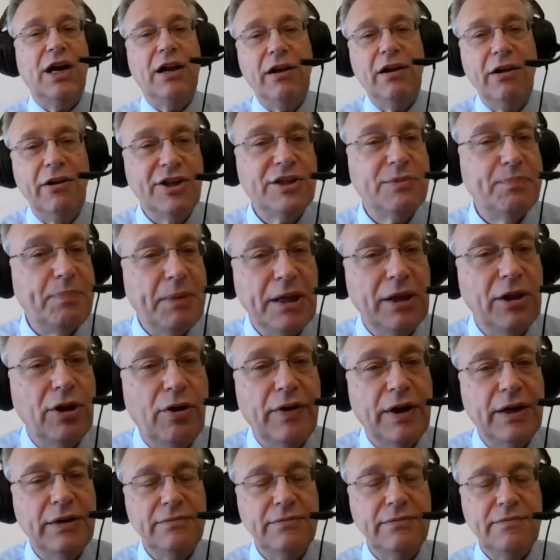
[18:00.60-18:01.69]
spill over
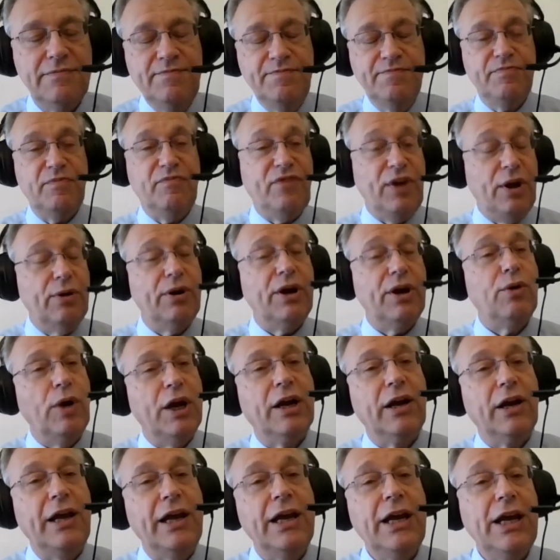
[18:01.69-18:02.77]
very quickly
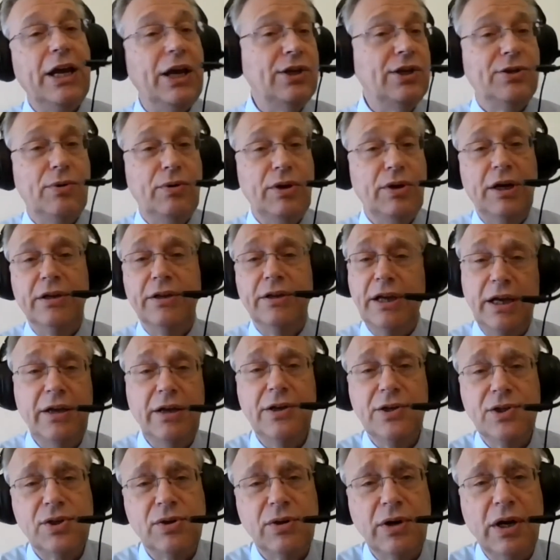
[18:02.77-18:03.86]
into another
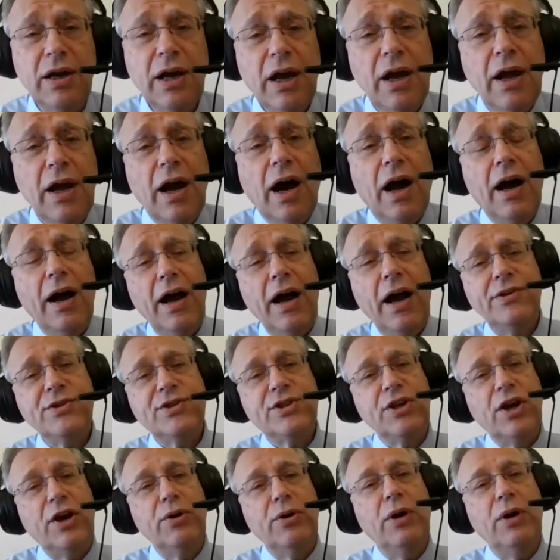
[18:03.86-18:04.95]
industry. And so